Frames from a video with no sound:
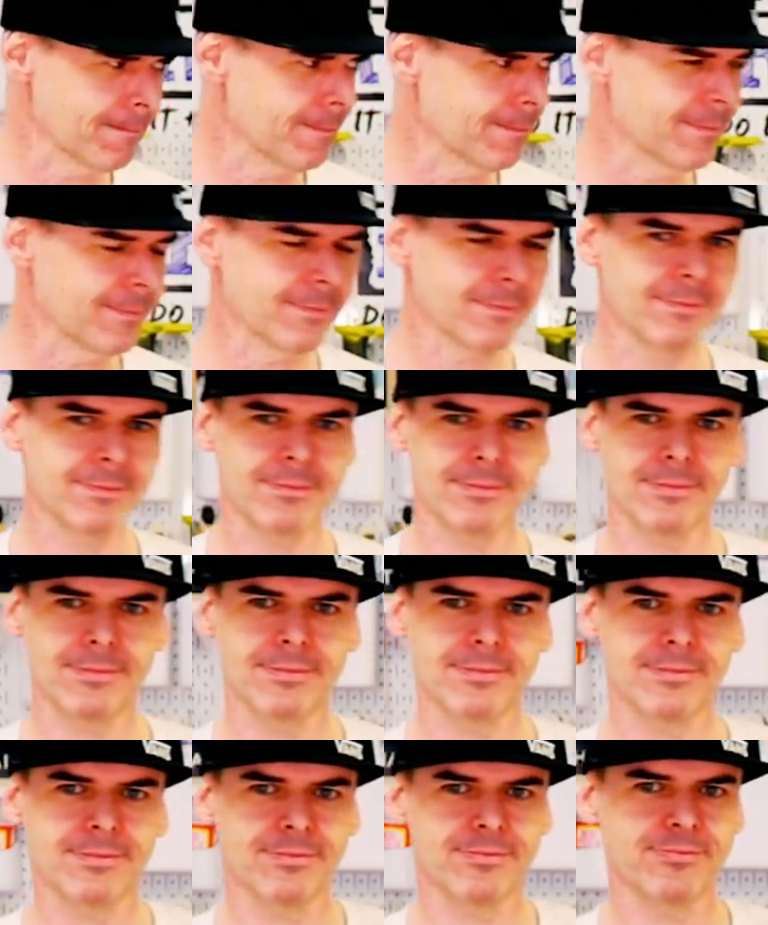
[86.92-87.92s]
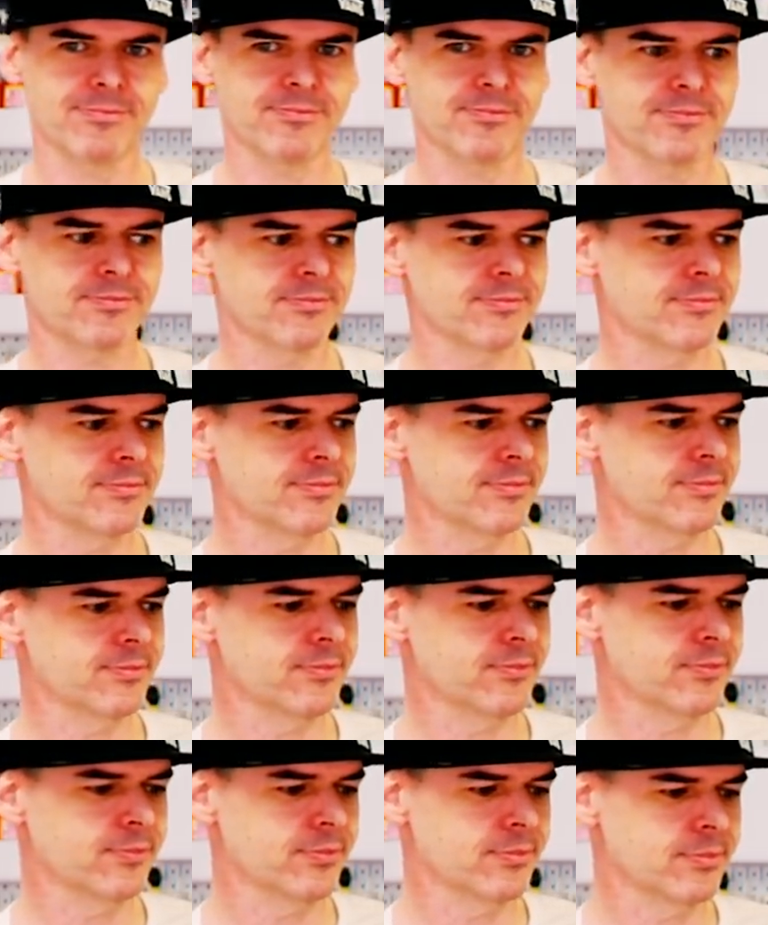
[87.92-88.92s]

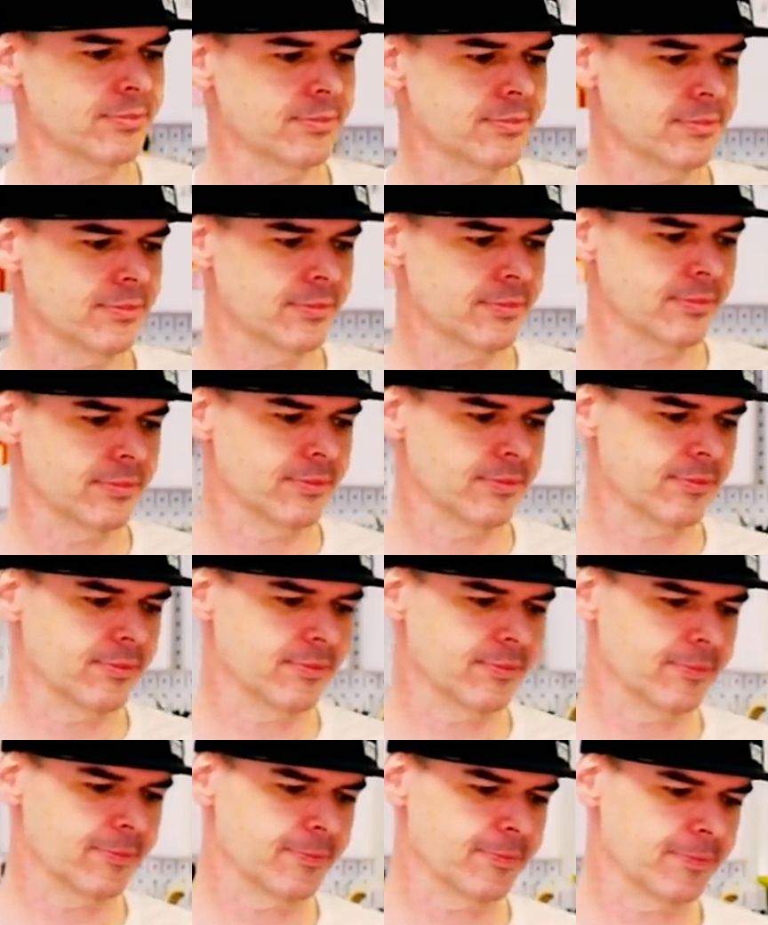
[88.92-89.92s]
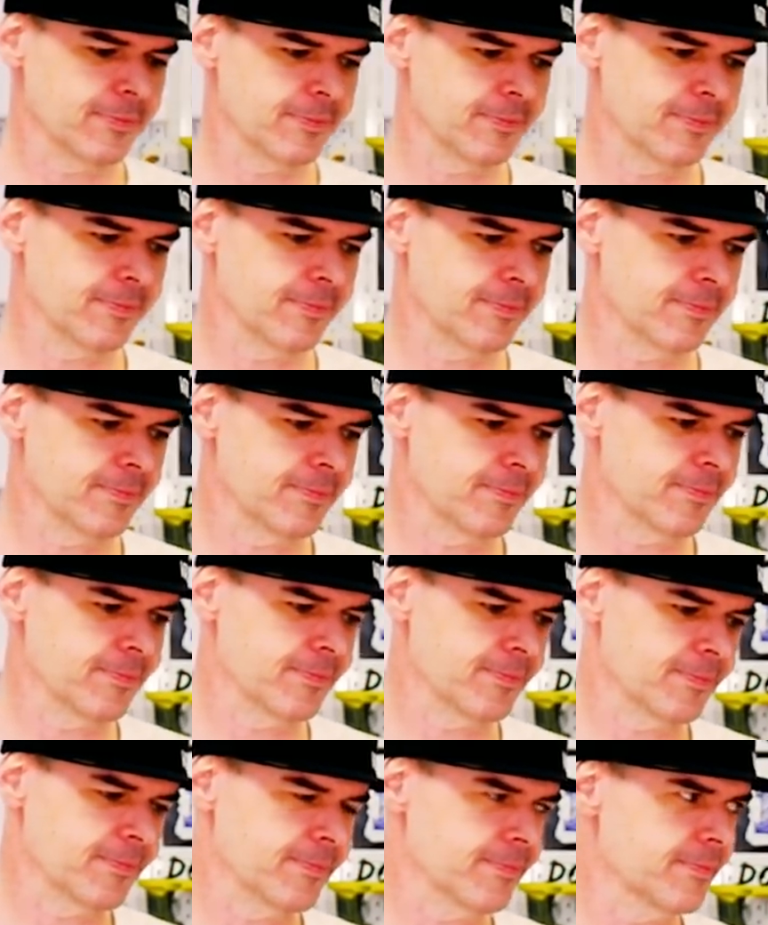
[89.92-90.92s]

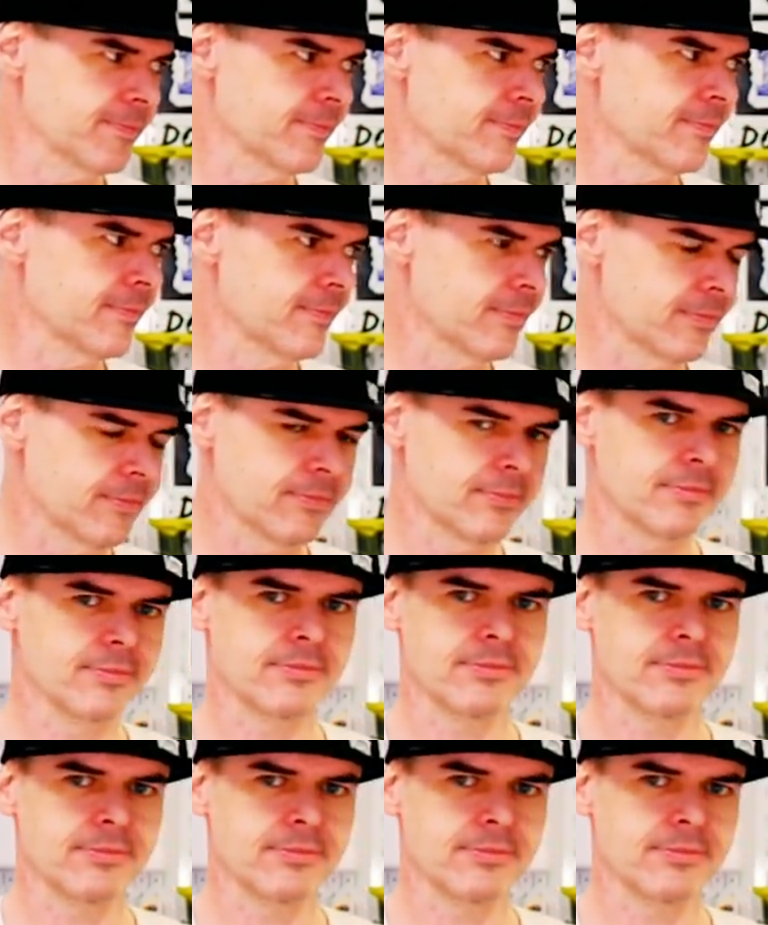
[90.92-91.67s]
(silent)